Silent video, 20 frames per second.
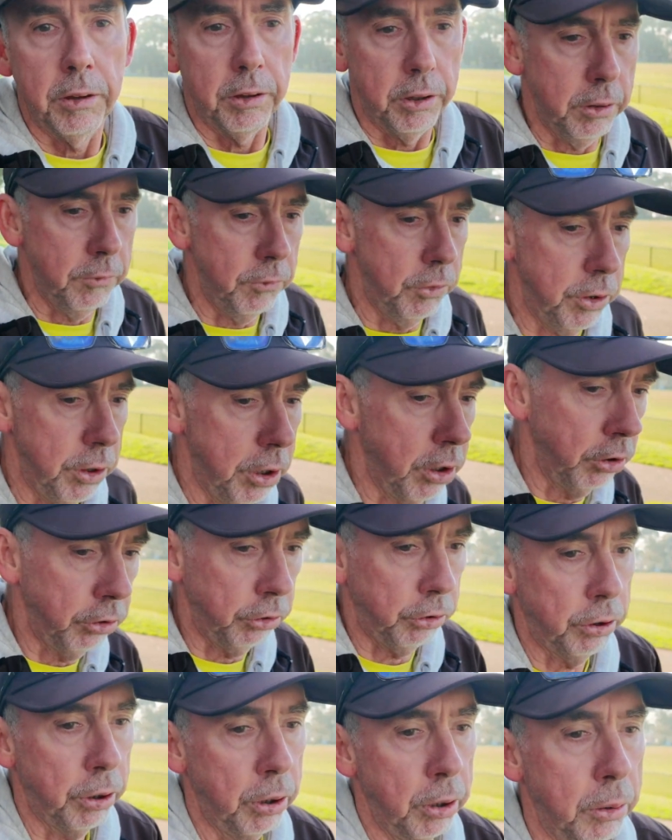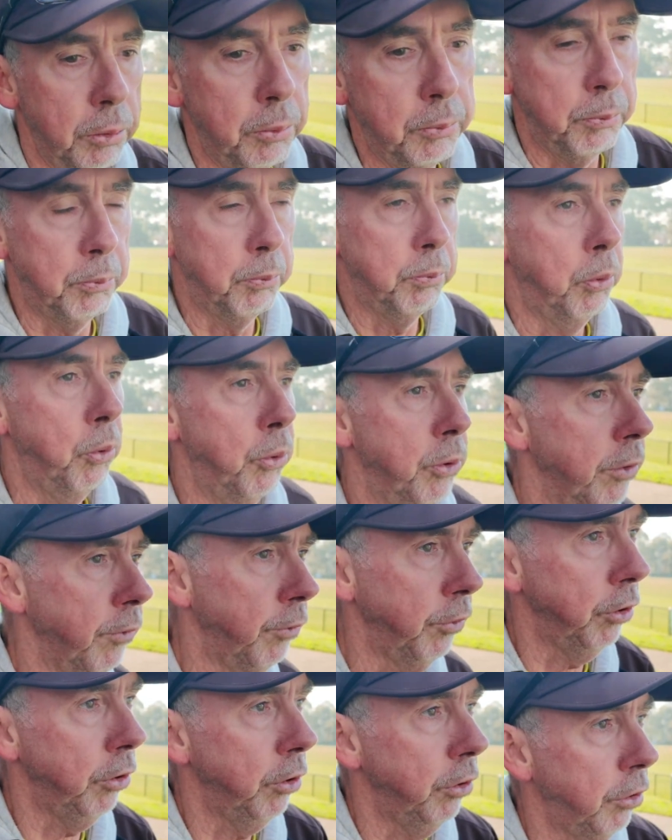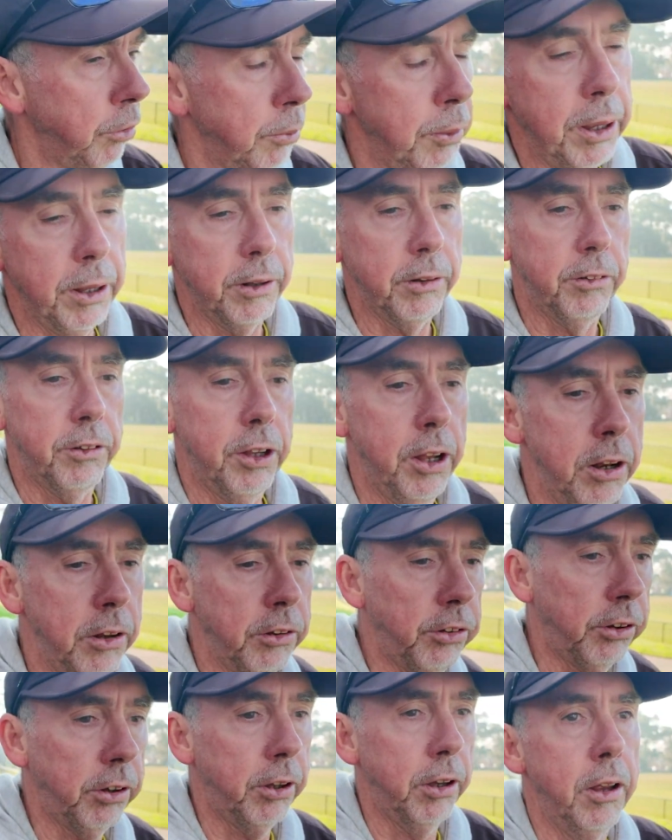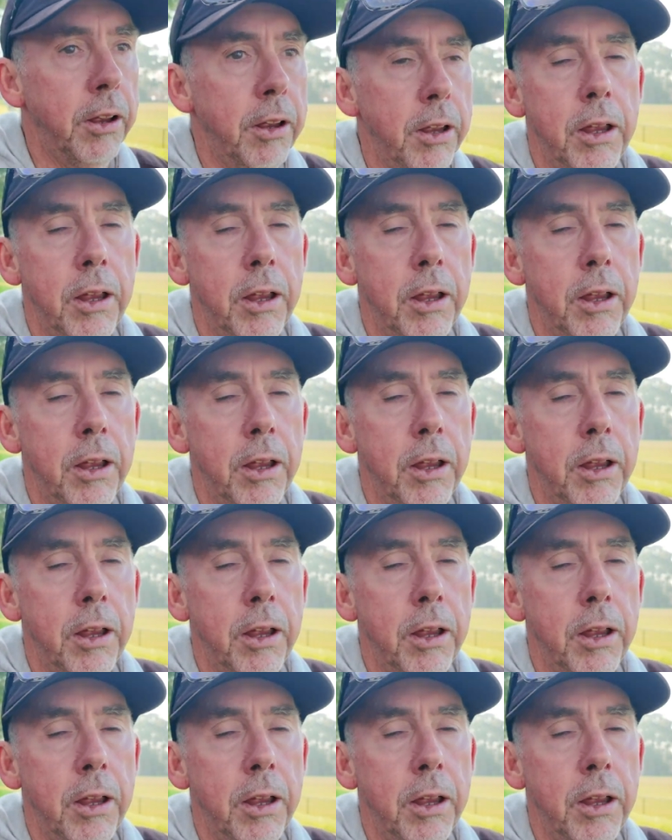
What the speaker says: give you those point of views about tennis